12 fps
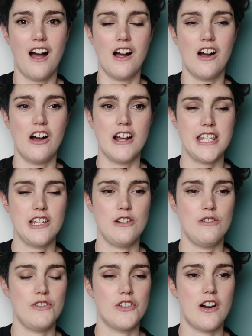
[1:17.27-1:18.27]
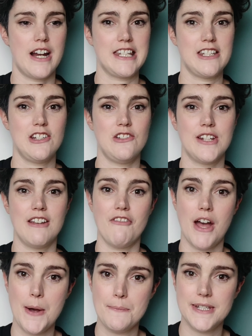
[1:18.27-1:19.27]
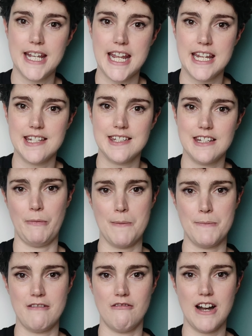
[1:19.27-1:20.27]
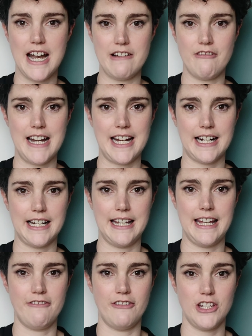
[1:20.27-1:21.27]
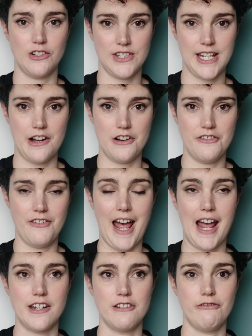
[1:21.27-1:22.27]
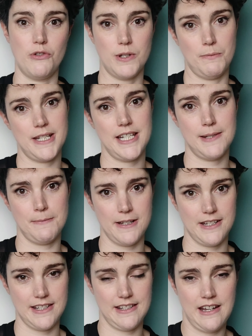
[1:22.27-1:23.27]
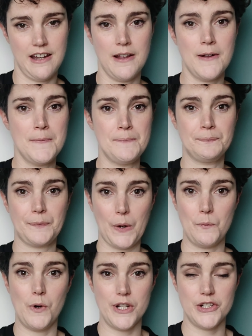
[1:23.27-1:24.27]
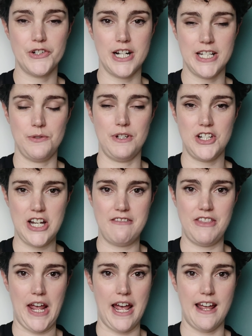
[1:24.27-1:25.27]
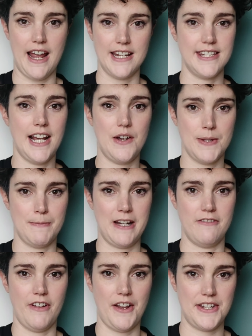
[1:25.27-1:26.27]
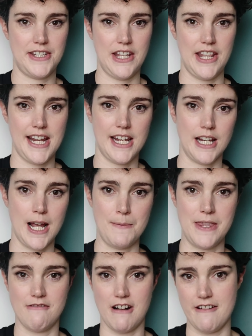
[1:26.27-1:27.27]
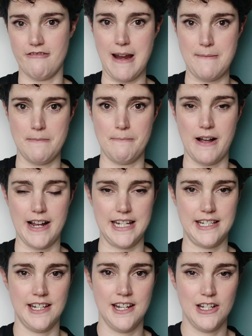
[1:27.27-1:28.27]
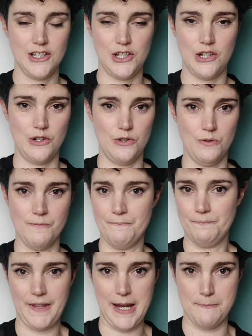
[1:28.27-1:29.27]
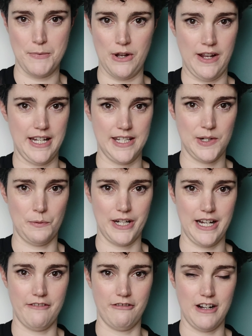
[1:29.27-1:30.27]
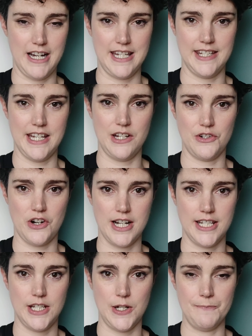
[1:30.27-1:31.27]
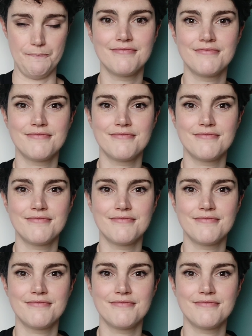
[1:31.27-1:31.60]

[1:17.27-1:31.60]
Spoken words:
Are you trying to give updates? But be really, really clear for yourself and for the participants what you're trying to achieve there, and tell them in advance so that they can come in the right frame of mind to input into whatever it is that you're trying to do.